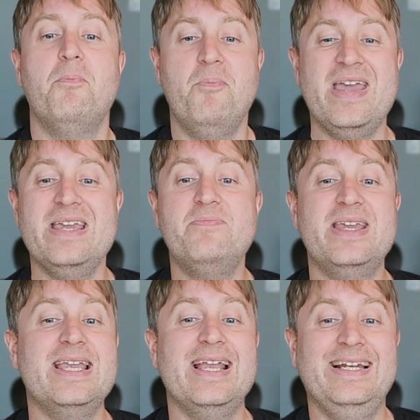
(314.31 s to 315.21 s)
may
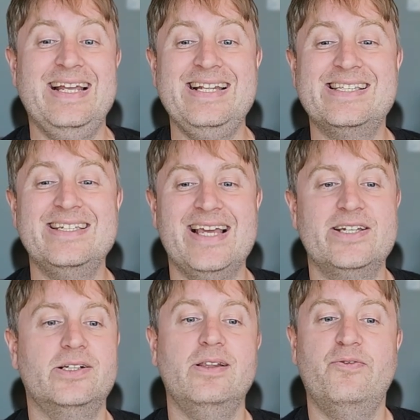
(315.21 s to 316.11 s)
be an
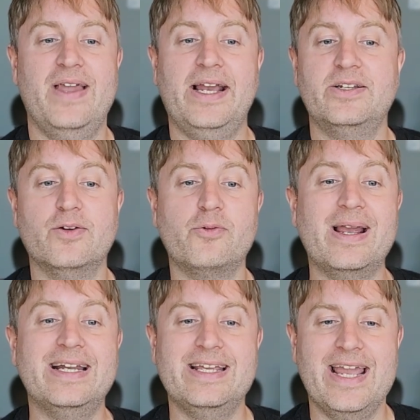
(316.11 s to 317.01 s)
incidental effect of
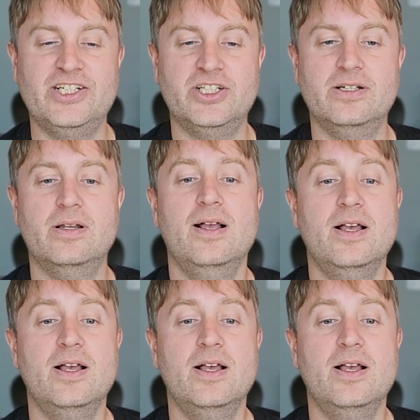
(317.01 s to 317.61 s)
radiation,